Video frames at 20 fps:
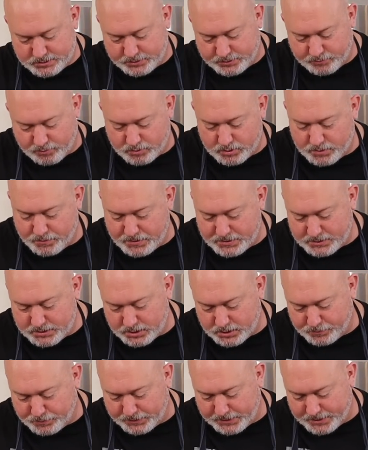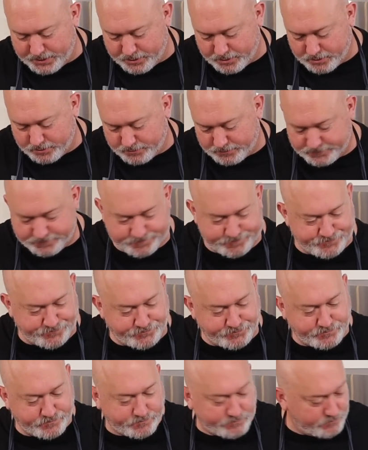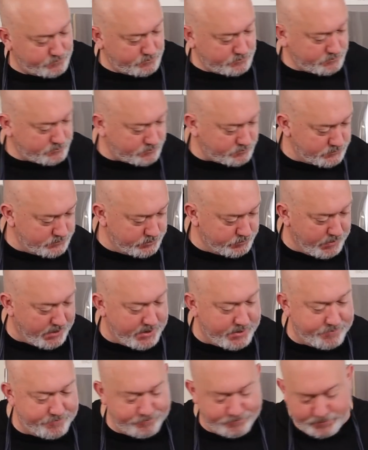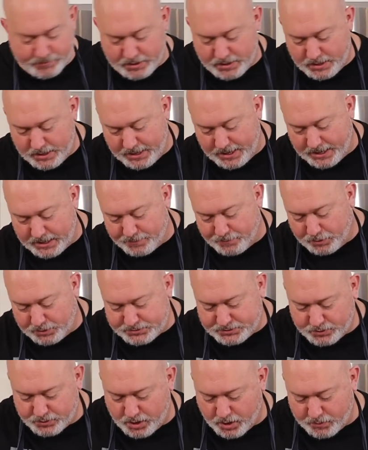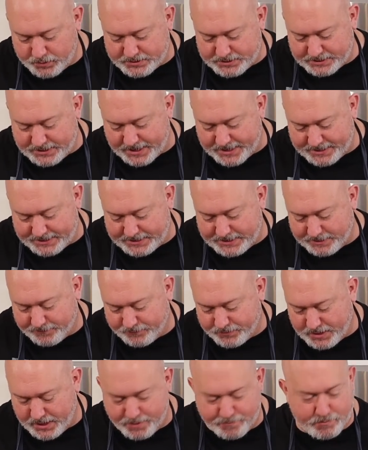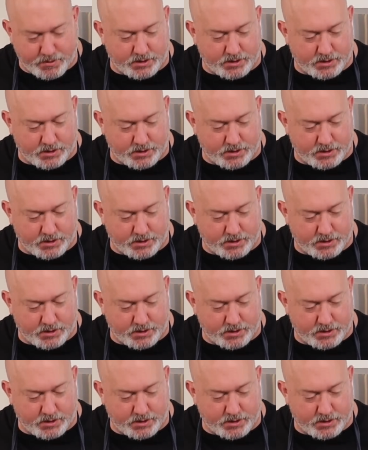throw them into the blender, right? And I'm also going to kind of give them